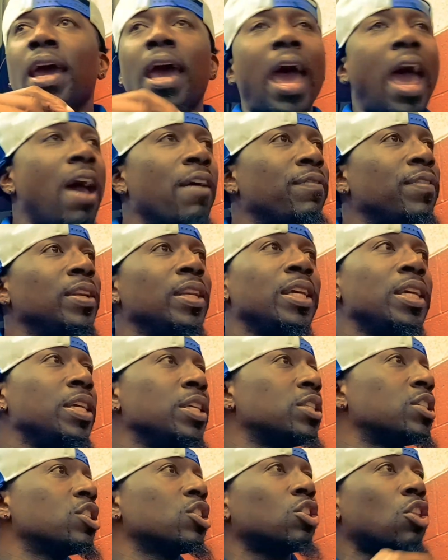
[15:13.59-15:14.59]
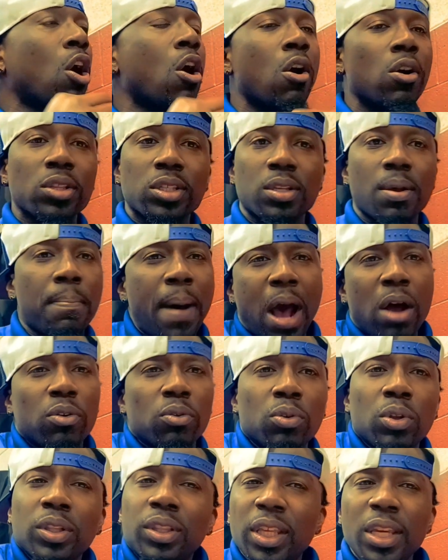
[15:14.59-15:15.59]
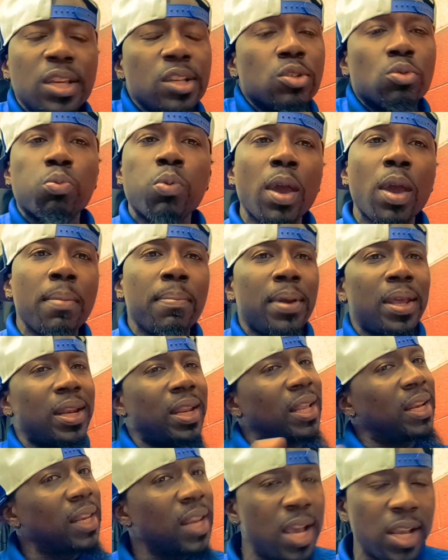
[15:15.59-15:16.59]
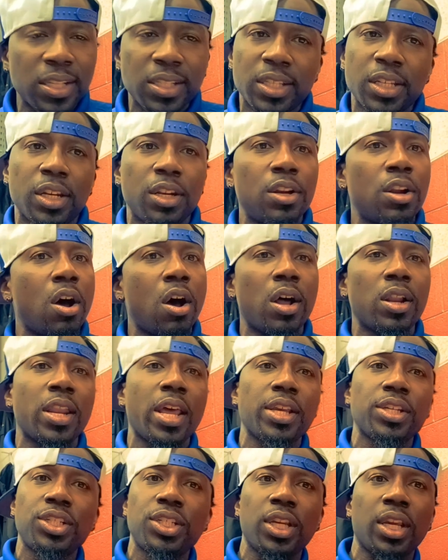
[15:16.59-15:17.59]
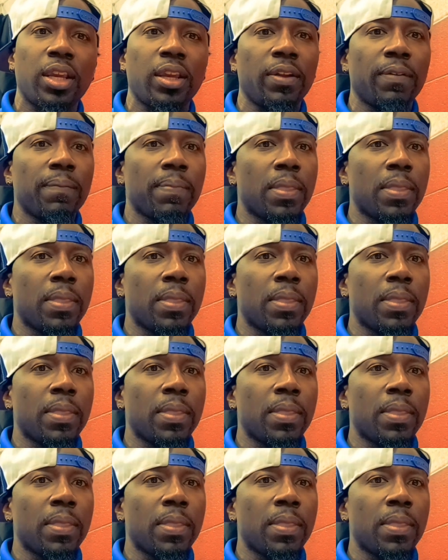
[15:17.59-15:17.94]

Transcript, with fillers: having these thoughts about these women and lusting and all that shit